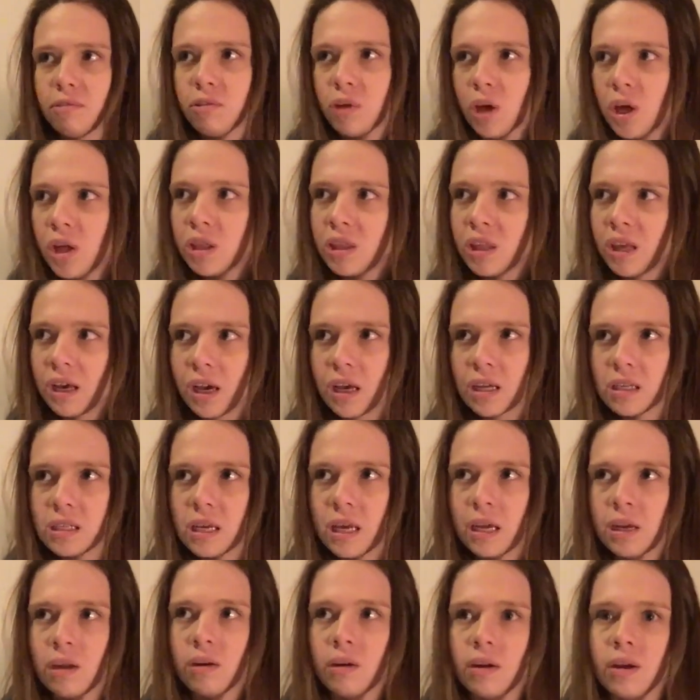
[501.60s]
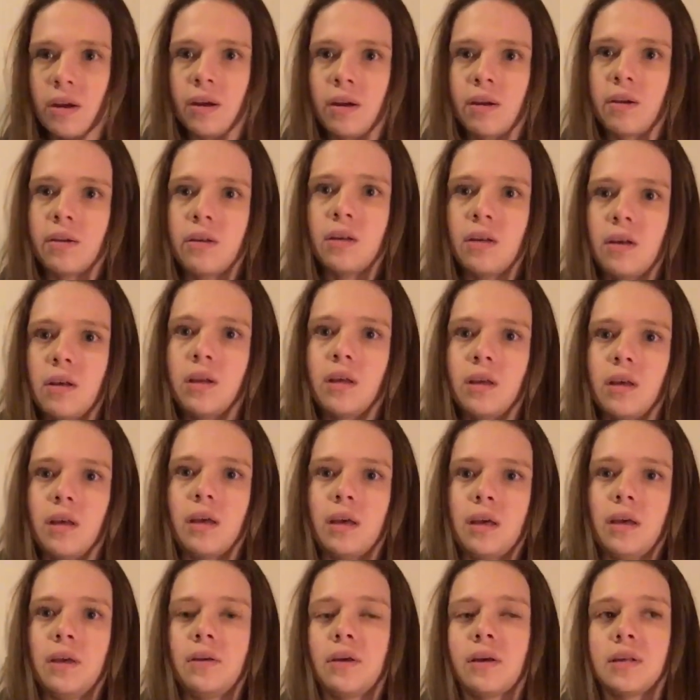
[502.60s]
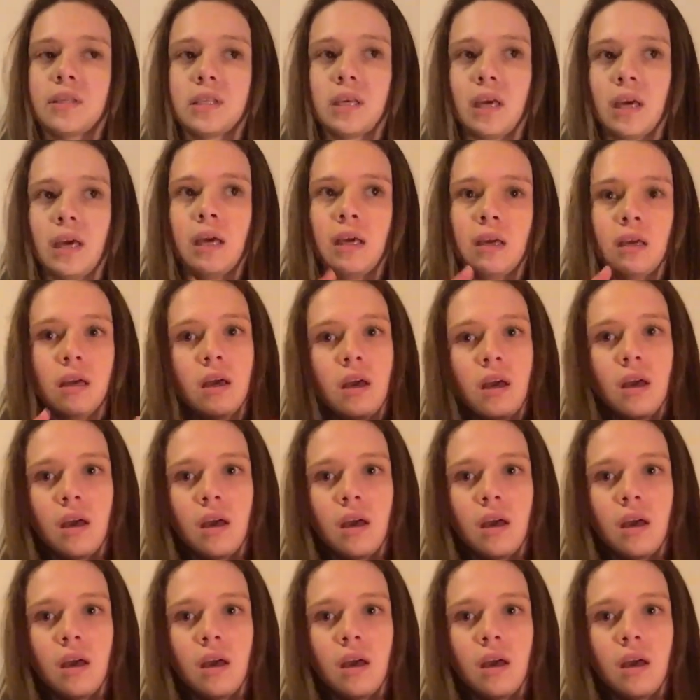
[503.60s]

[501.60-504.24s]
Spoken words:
third thing I say to her is, I say,